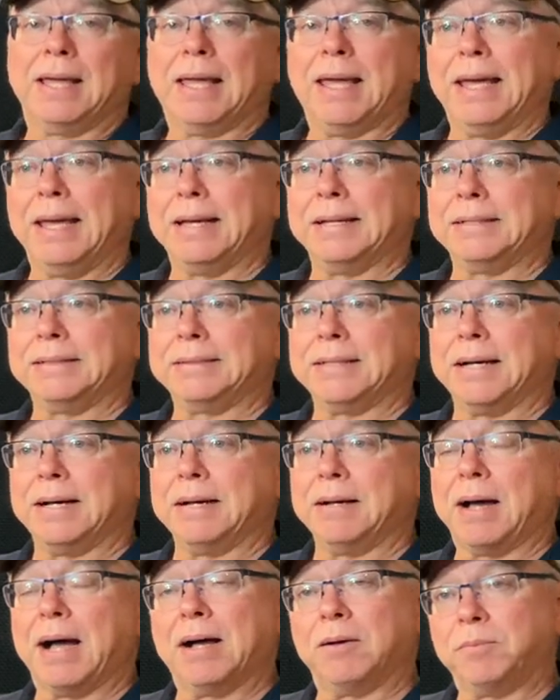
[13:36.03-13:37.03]
And
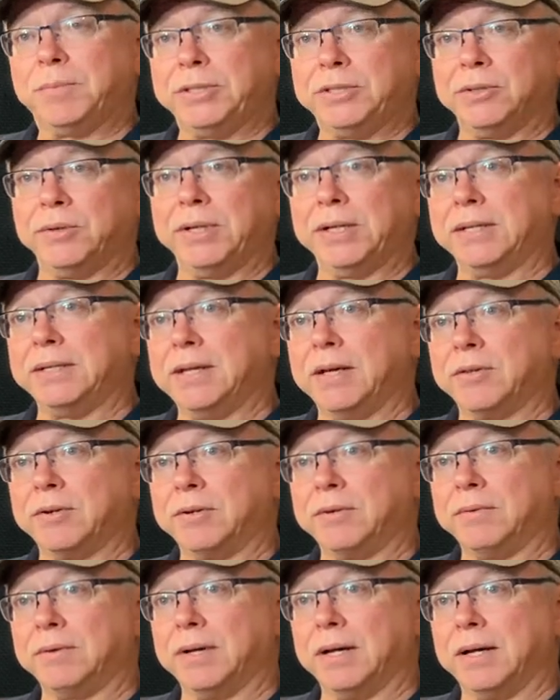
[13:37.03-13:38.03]
uh, I'll be doing
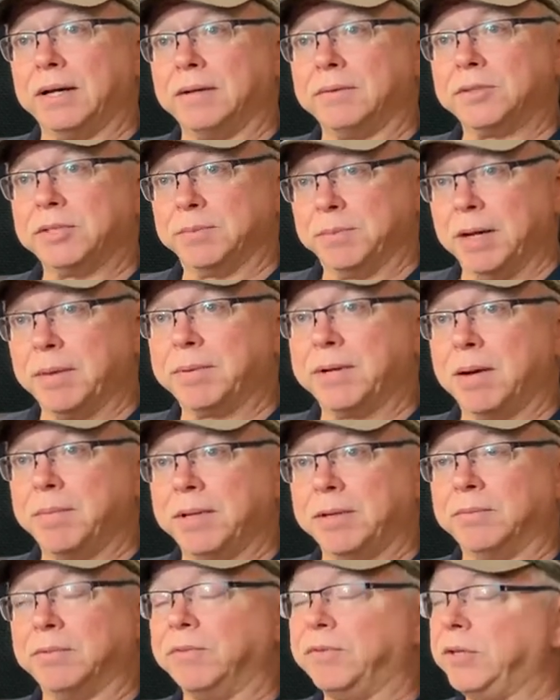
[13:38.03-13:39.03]
another, uh, some
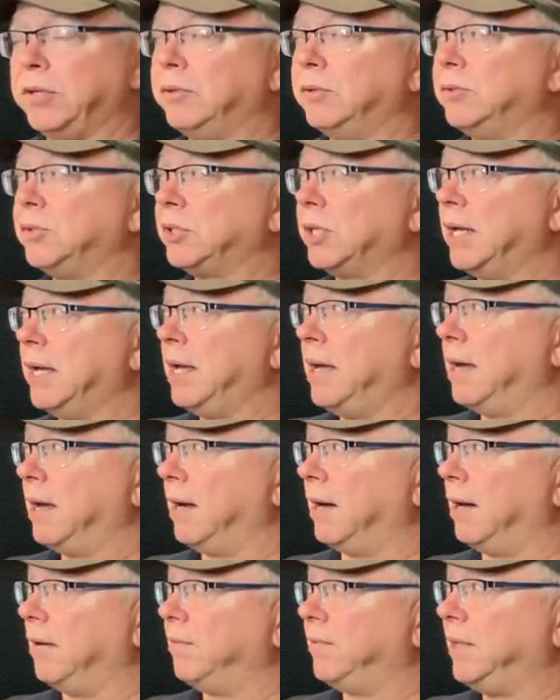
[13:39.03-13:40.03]
upcoming reviews
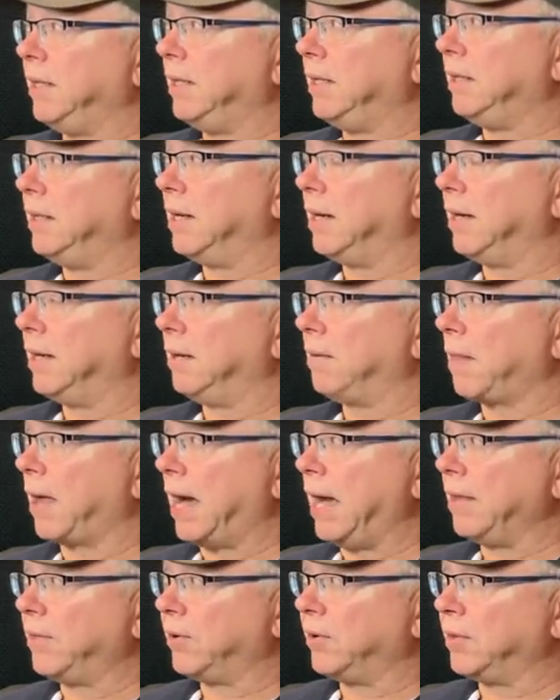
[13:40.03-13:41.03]
of the, uh,
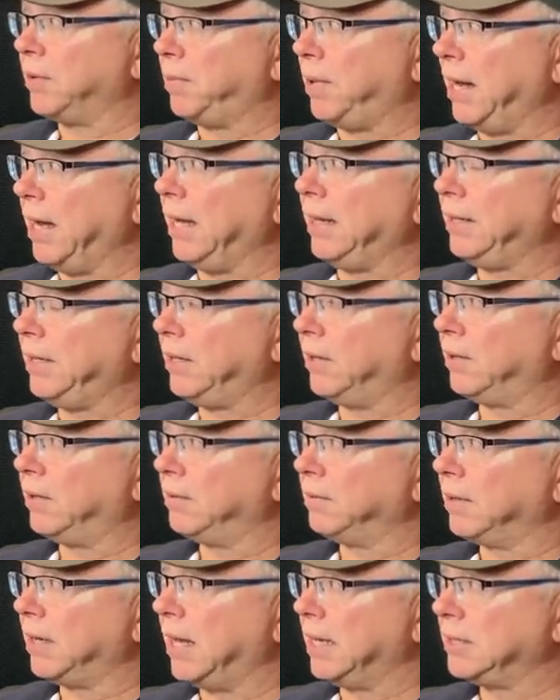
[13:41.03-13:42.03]
either the
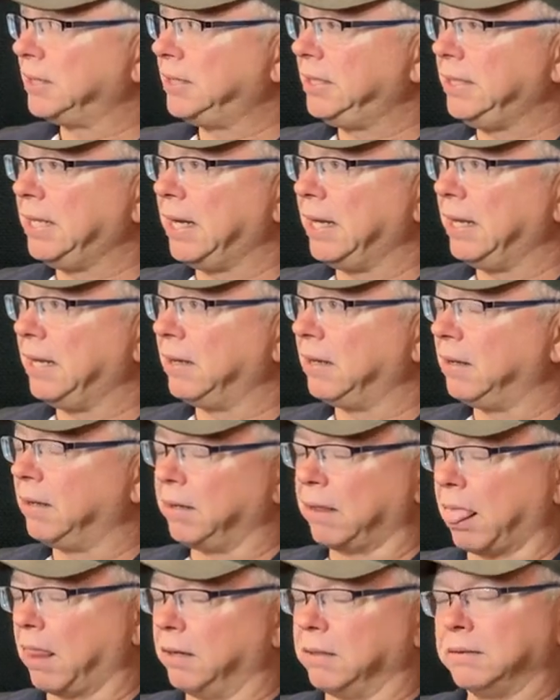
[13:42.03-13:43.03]
Pioneer SDA,
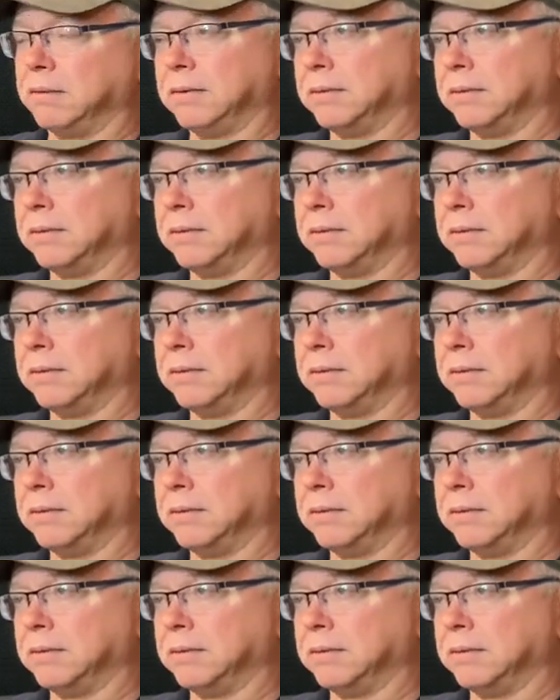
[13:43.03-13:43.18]
uh,